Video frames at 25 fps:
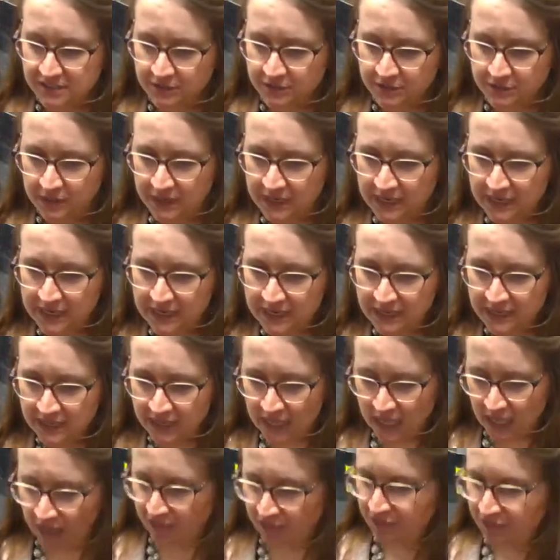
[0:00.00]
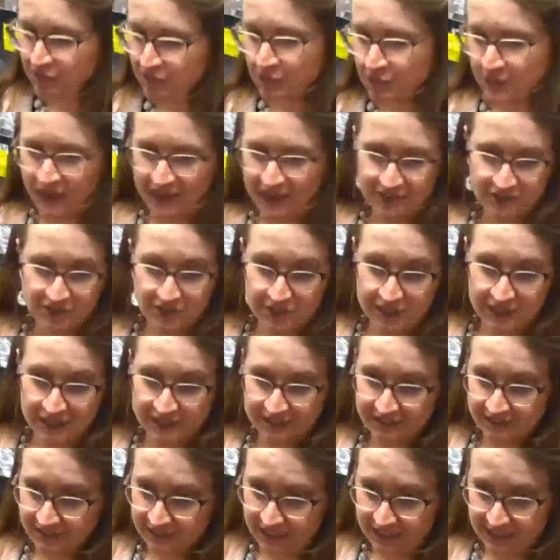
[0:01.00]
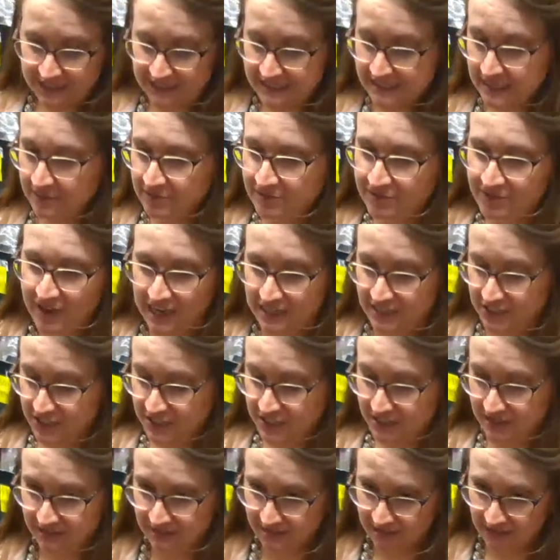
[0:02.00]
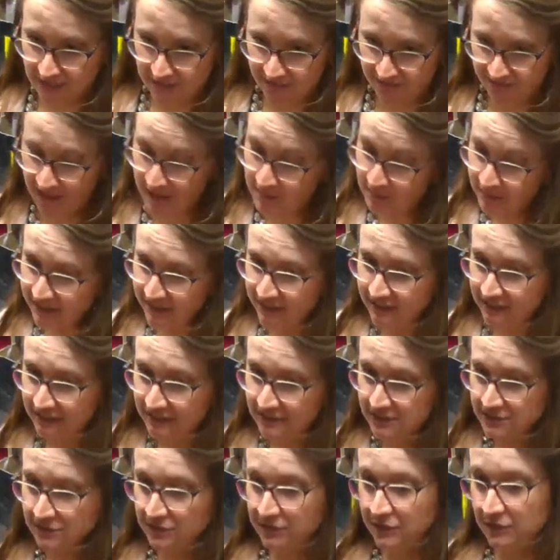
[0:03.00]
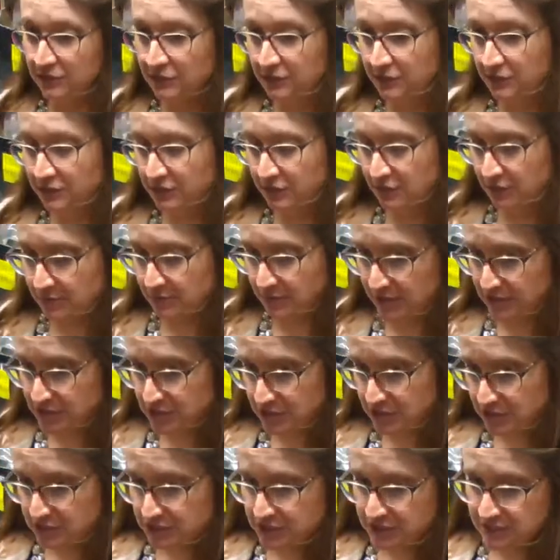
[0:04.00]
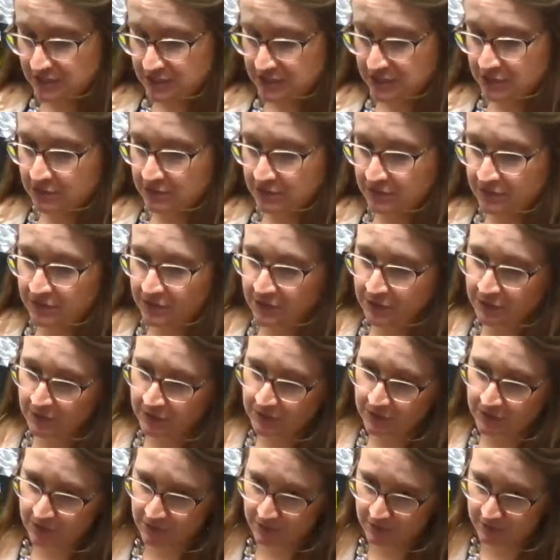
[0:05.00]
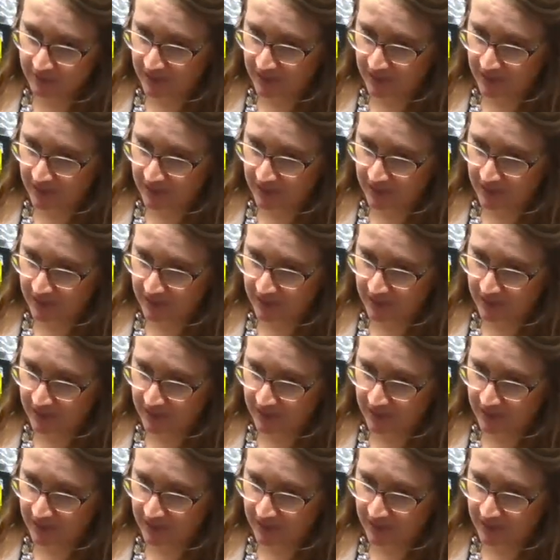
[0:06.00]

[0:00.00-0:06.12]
to a food pantry in some fashion. Family that needs food, or my church that's doing food, or a